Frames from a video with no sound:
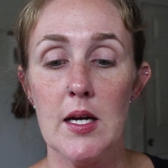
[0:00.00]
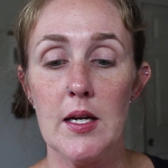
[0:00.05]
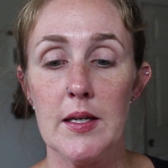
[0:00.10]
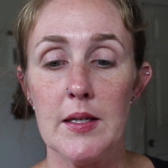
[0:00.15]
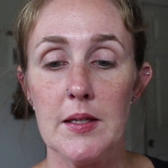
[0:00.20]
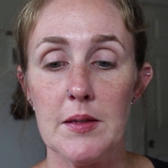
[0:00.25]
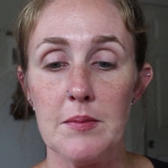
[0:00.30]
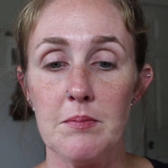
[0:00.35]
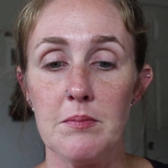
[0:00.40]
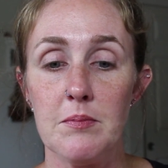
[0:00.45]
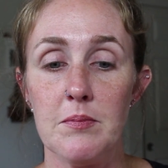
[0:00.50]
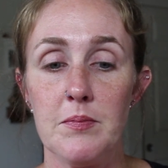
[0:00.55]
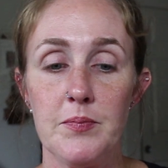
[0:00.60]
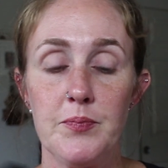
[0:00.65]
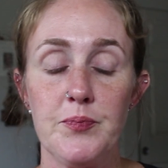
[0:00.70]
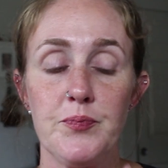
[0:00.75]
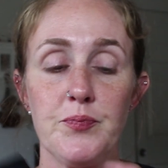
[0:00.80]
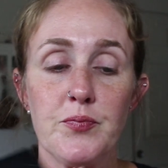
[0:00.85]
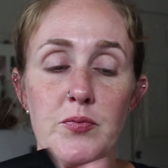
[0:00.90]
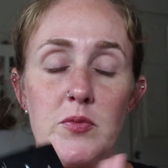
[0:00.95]

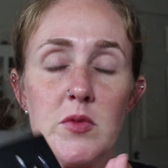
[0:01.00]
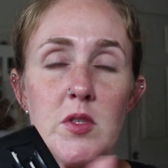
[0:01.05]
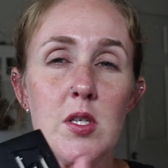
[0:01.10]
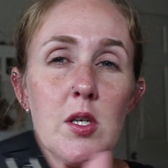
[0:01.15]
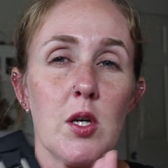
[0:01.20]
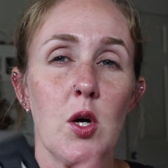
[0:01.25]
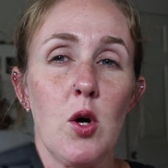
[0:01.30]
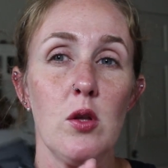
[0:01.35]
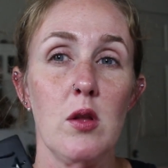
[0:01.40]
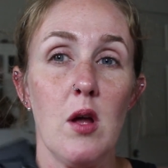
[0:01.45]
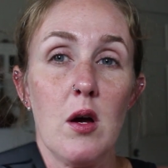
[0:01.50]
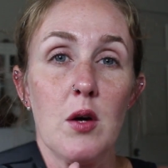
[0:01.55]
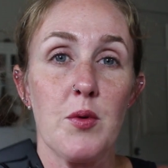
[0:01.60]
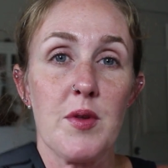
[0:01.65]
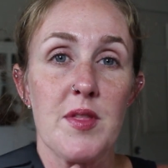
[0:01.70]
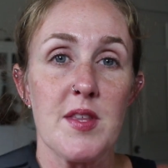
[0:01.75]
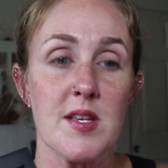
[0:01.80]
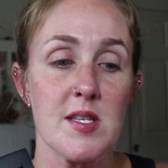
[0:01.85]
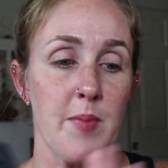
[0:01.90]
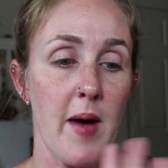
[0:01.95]
to go along
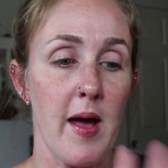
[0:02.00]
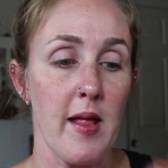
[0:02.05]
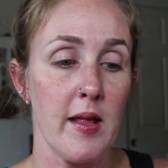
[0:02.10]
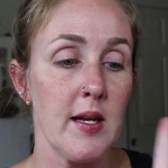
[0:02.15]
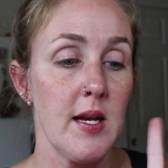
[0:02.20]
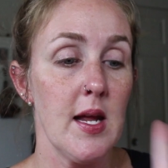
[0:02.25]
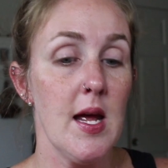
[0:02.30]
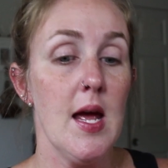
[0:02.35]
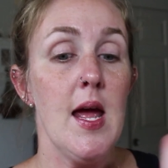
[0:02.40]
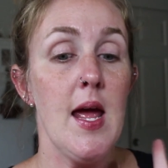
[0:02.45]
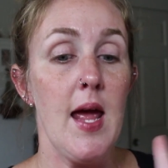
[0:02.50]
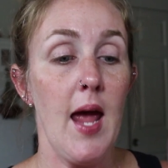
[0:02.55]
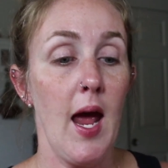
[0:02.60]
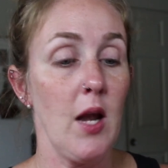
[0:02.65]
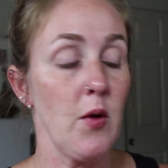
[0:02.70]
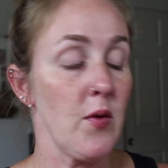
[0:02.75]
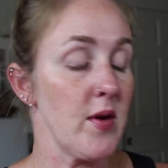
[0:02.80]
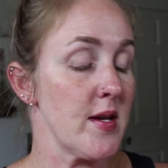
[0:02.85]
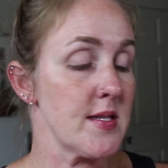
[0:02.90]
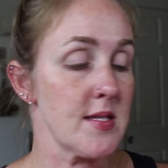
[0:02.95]
with this palette.
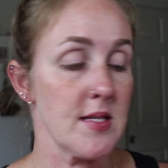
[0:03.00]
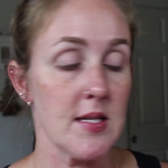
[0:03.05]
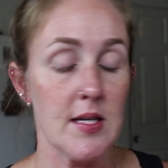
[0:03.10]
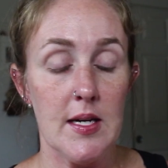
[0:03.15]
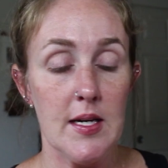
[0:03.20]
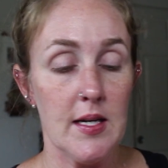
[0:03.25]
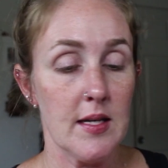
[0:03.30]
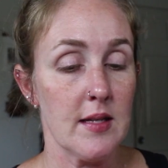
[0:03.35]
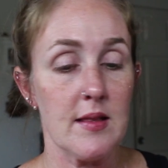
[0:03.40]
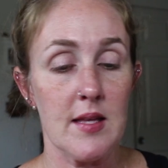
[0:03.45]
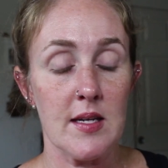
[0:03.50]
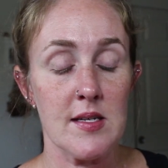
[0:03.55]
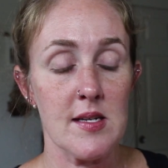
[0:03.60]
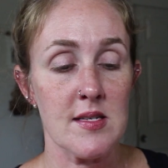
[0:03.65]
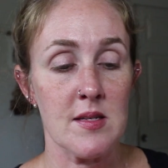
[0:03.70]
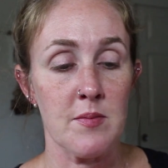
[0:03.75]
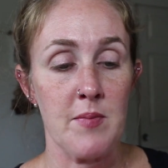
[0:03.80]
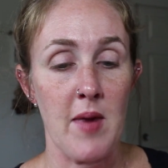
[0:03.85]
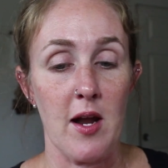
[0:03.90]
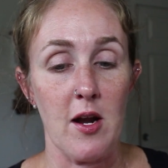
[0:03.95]
Anyways, that
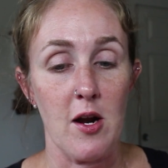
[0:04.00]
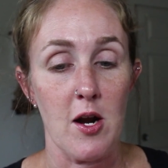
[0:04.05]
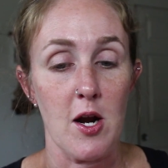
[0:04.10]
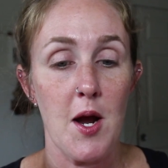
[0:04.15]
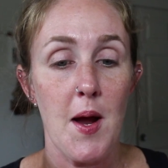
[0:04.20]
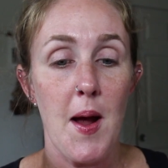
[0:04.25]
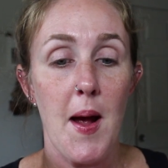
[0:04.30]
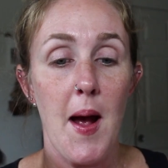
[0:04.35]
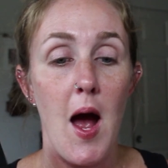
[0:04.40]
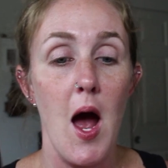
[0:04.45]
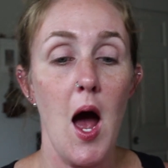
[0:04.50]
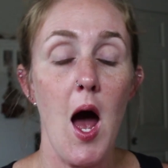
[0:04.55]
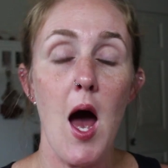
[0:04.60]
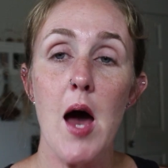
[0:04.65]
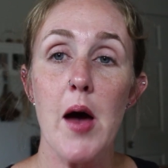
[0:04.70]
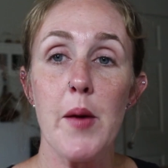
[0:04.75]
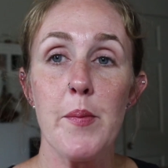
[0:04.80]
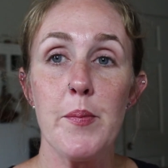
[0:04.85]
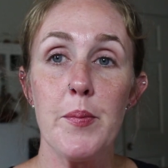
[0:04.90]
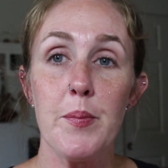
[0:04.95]
doesn't matter.
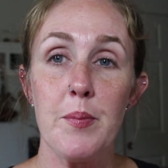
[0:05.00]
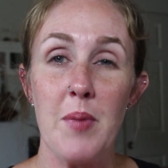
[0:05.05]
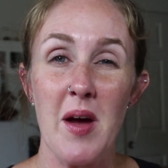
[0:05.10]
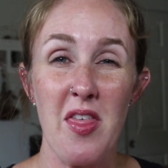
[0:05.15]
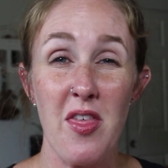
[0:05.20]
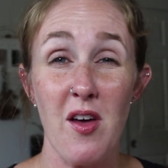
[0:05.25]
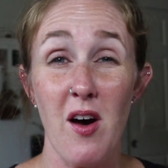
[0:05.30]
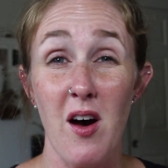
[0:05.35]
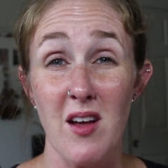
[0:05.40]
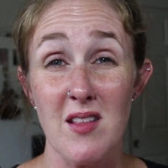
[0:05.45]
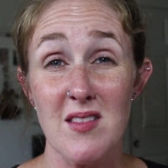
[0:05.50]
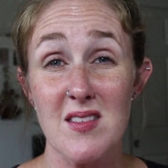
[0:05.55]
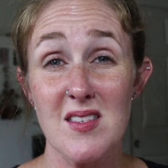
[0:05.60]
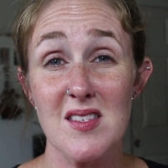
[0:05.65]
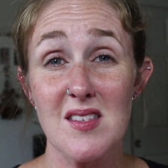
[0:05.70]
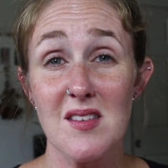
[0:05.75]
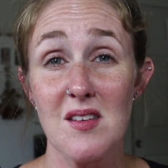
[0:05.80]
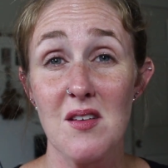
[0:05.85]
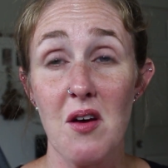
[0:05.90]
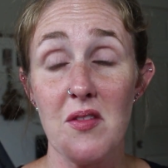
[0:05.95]
My
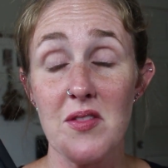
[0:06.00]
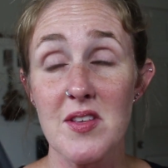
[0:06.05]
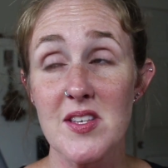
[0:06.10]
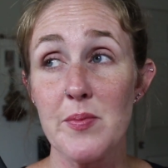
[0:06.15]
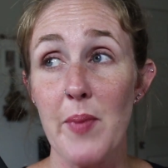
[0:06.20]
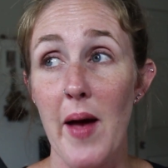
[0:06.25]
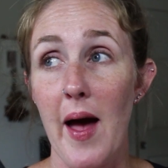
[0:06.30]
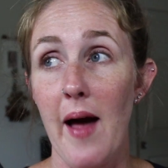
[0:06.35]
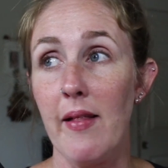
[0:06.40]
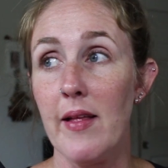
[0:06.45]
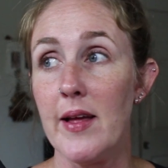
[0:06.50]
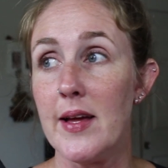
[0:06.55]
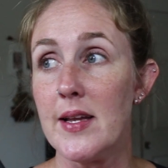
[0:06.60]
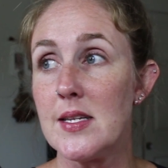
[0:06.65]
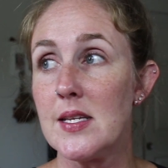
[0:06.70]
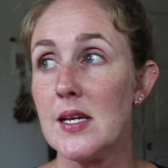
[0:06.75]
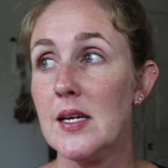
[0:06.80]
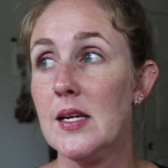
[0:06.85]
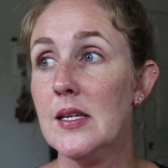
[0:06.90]
thoughts on this palette.